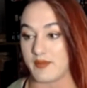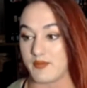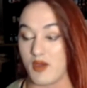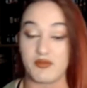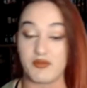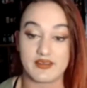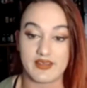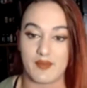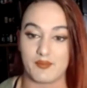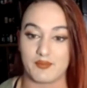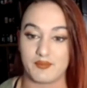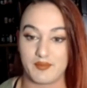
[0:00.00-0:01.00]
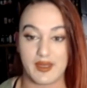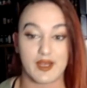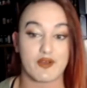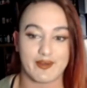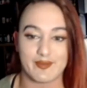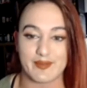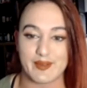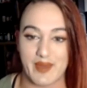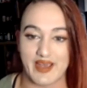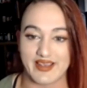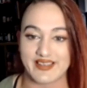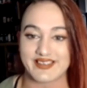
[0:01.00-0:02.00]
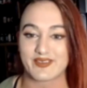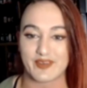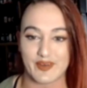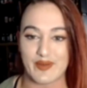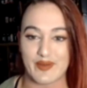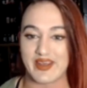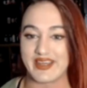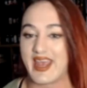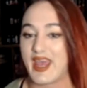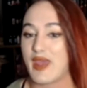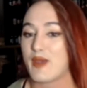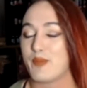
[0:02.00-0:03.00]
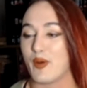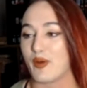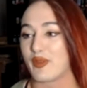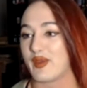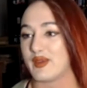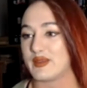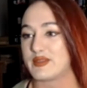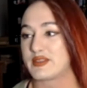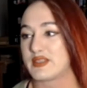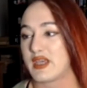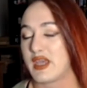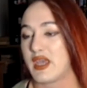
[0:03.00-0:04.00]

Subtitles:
obviously I'm incredibly biased for the women, but there's